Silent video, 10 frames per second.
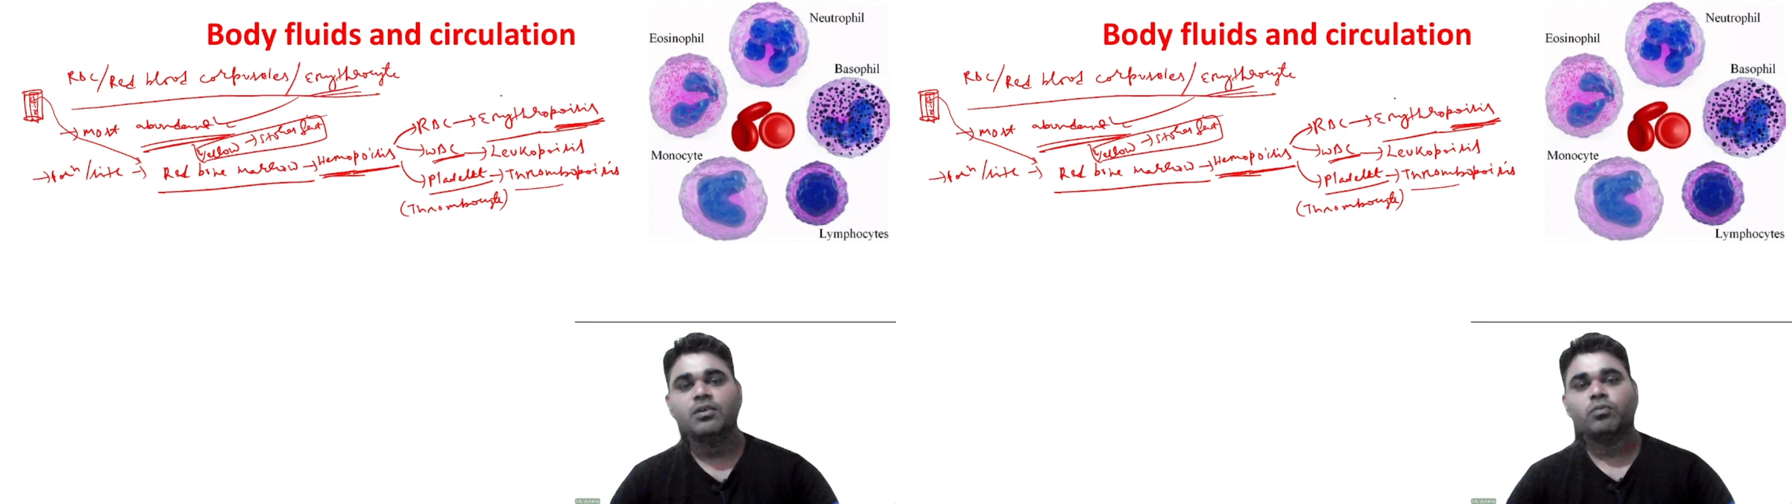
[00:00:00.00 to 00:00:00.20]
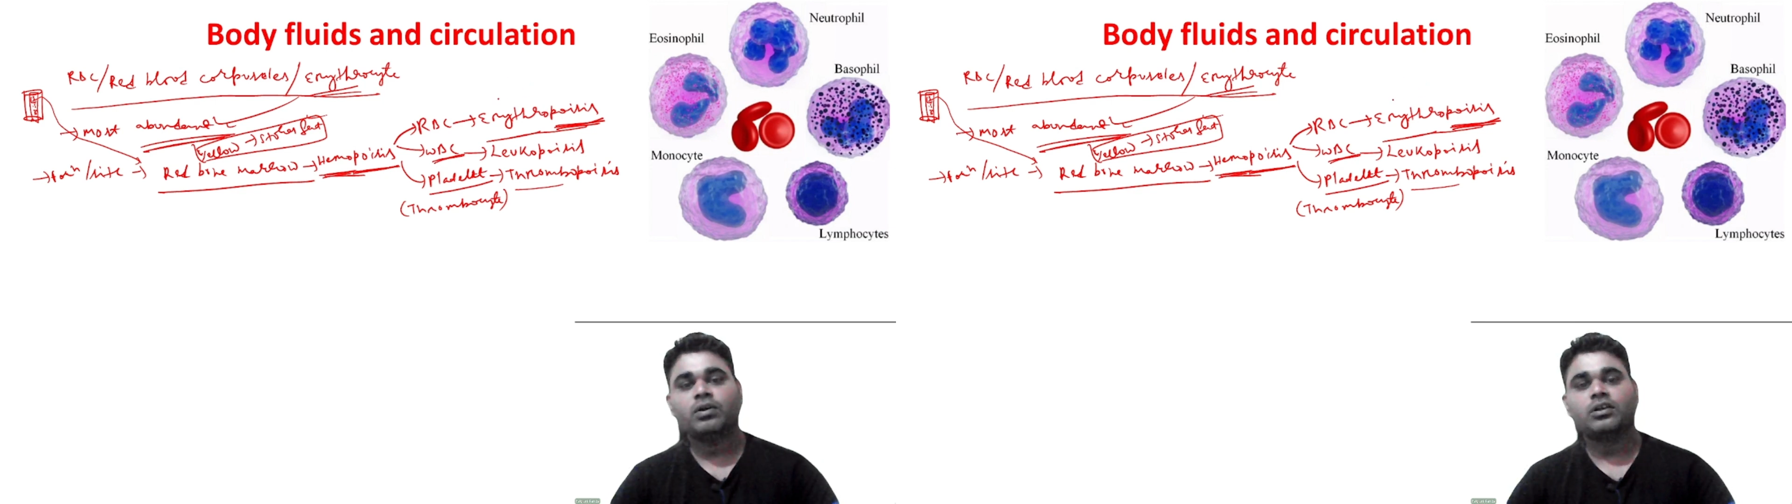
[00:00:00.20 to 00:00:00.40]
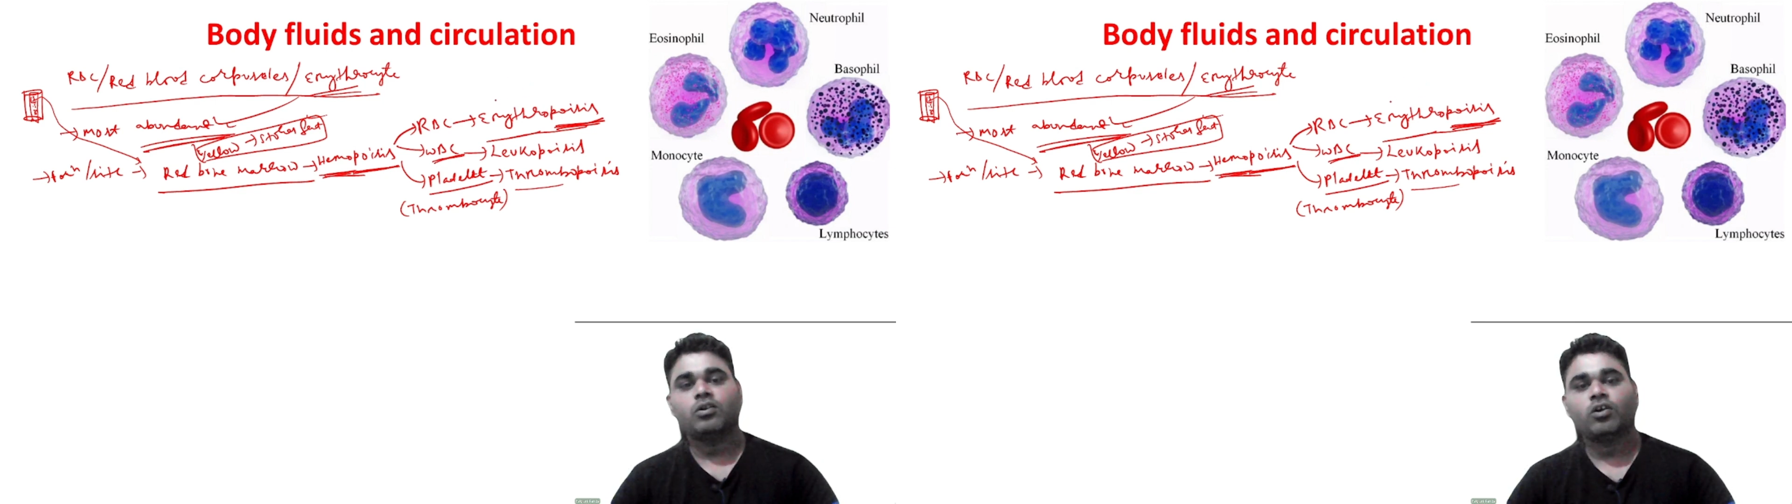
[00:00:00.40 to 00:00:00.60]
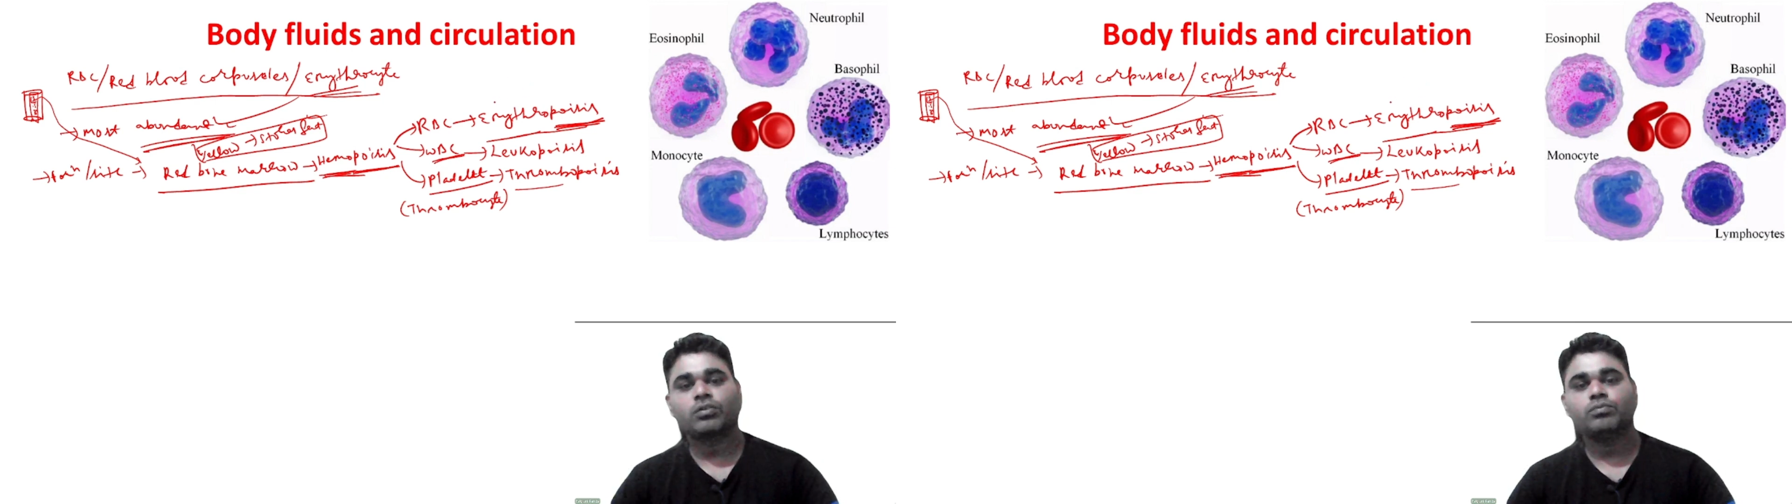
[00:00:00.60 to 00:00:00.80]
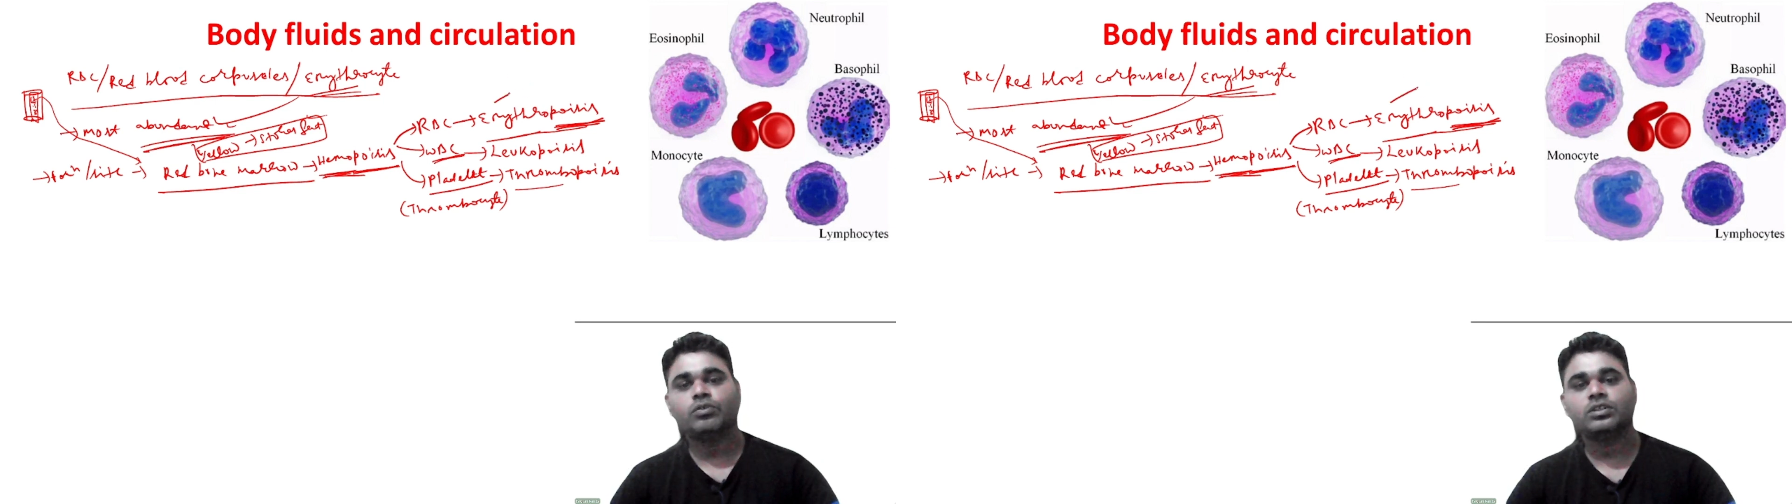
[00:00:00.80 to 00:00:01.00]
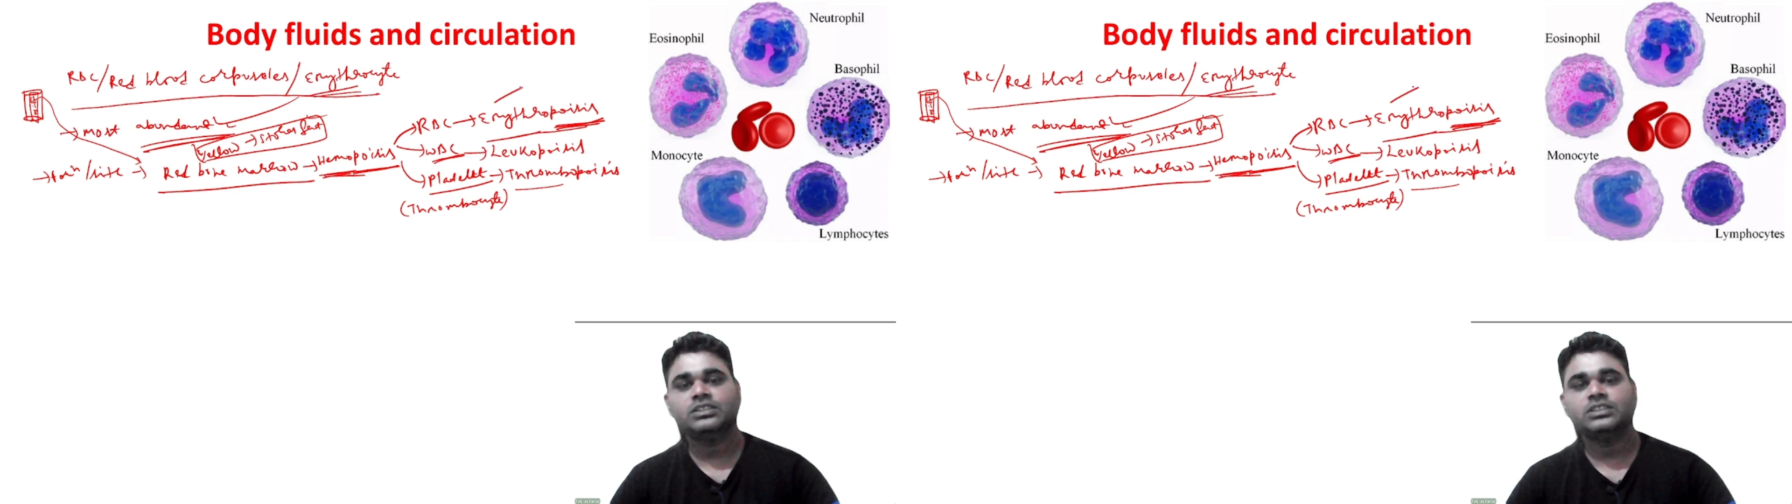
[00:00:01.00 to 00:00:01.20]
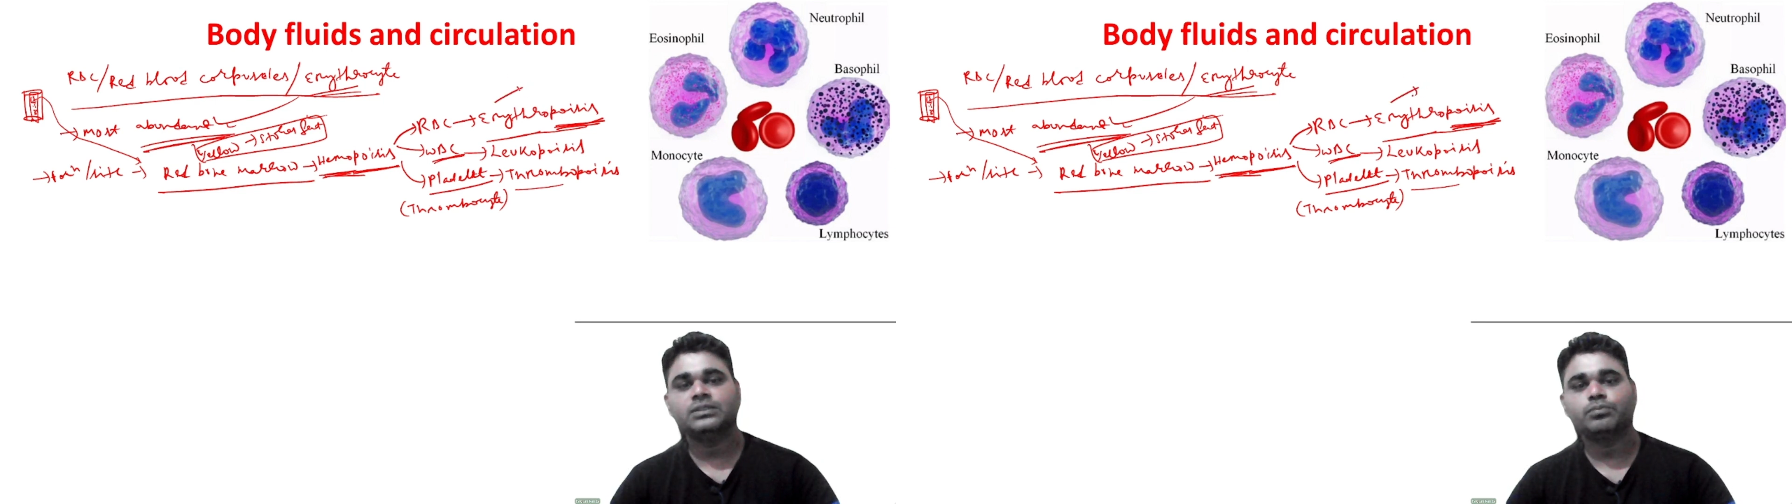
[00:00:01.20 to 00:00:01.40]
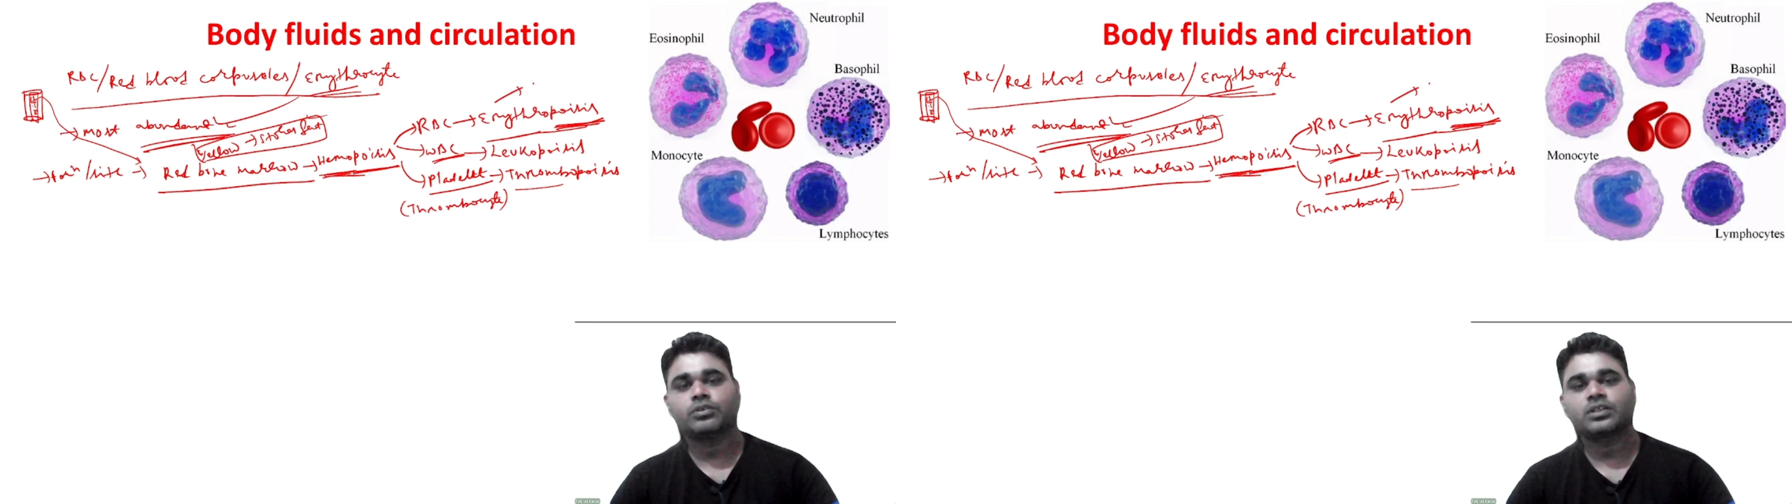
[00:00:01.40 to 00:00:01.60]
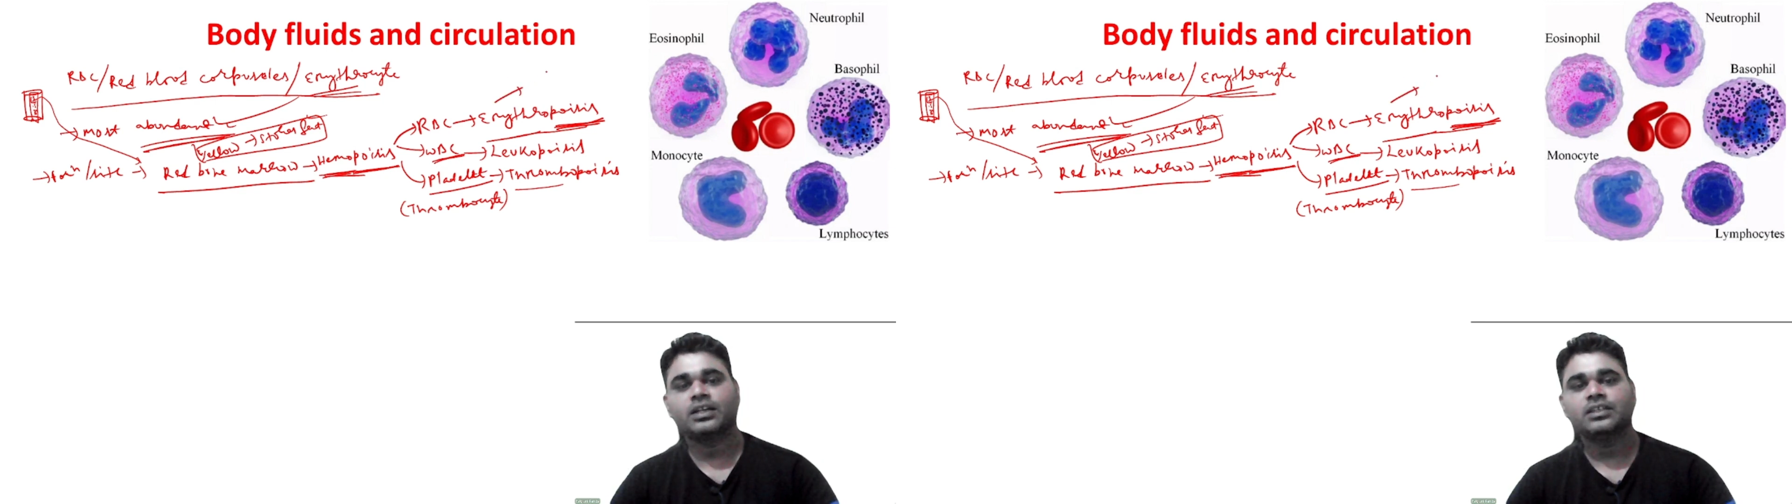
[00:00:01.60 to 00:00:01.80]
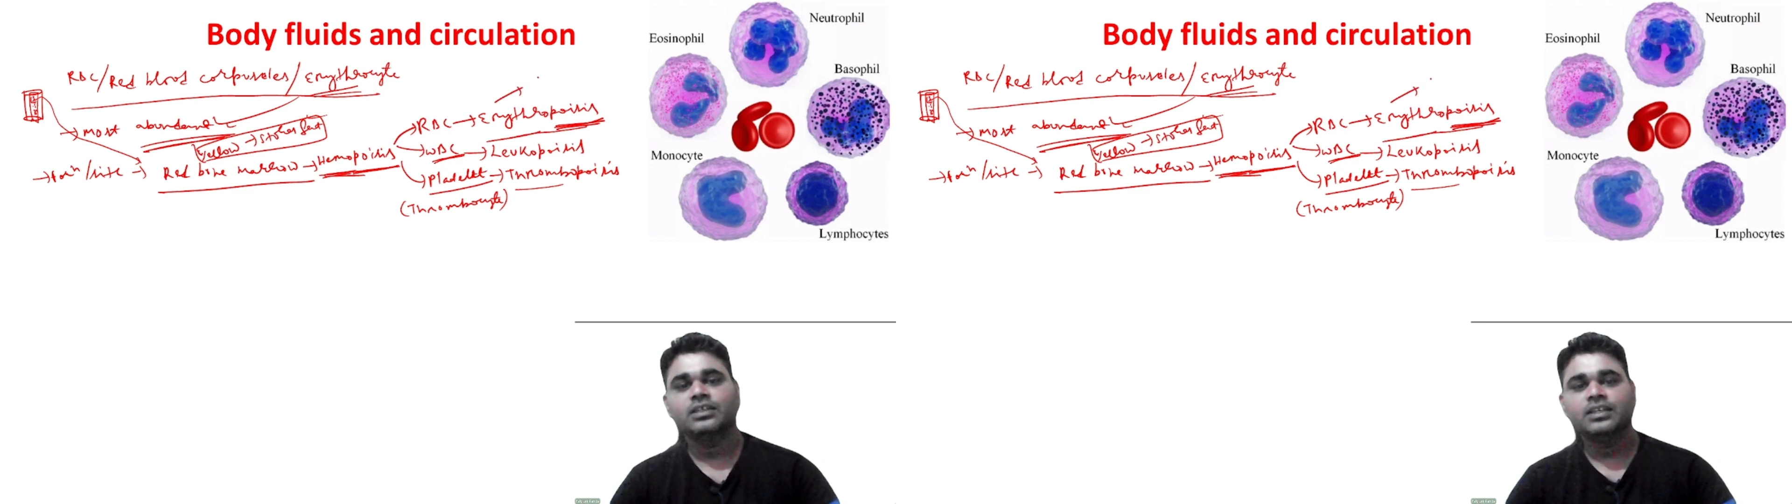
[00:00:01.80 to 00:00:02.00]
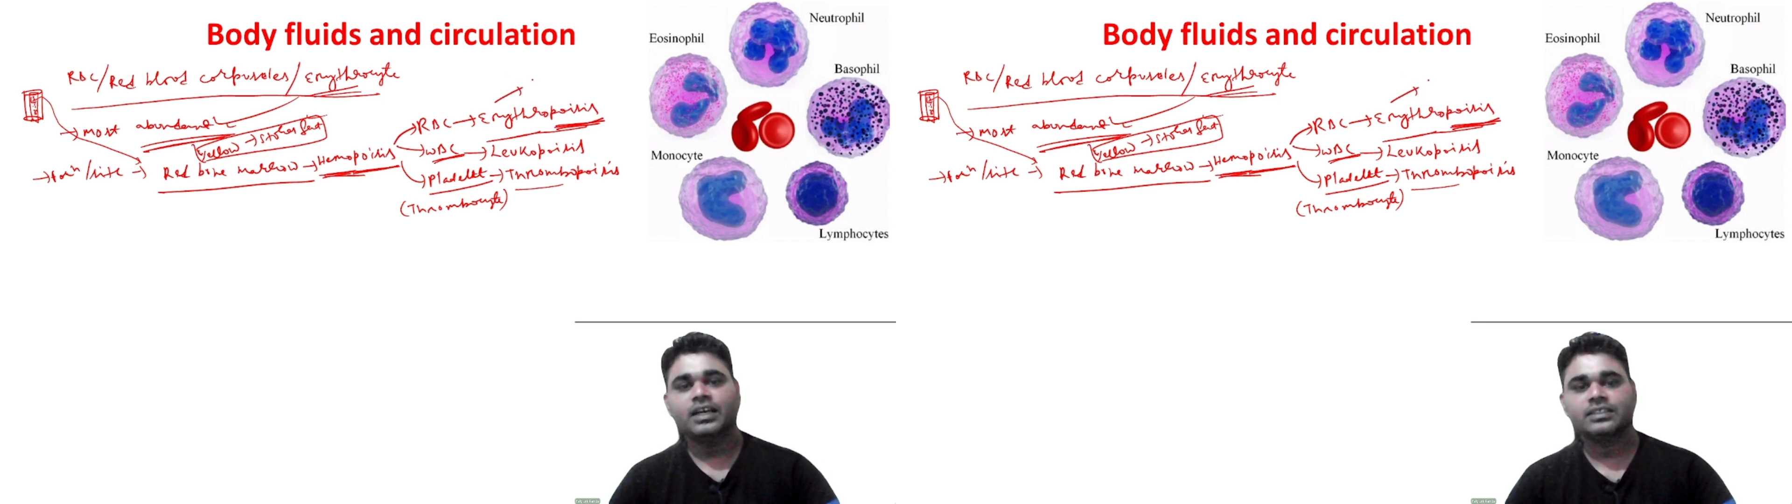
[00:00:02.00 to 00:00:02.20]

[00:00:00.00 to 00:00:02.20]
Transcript: one hormone is important, and